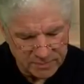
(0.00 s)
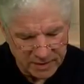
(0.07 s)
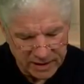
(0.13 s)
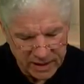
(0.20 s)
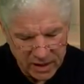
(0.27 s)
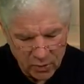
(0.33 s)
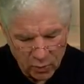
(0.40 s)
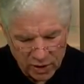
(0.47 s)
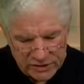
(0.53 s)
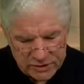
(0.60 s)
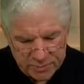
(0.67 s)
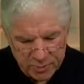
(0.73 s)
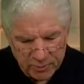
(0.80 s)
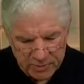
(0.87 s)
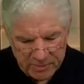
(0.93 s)
My wants
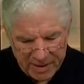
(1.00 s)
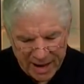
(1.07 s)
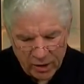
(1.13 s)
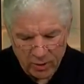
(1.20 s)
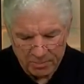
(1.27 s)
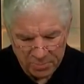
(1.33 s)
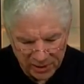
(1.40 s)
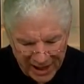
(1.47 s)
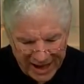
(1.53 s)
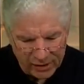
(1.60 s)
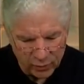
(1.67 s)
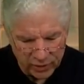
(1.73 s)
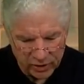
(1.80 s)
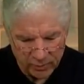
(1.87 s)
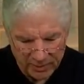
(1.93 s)
to put me back on
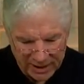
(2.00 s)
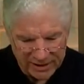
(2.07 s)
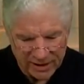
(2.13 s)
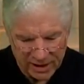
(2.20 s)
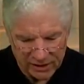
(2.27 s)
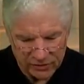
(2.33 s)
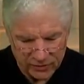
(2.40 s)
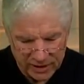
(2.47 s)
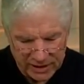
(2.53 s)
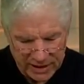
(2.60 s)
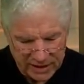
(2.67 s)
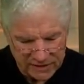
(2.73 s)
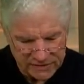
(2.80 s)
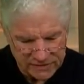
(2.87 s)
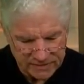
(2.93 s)
Plaquenil, my doctor, I
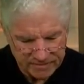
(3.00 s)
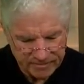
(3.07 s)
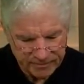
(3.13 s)
guess.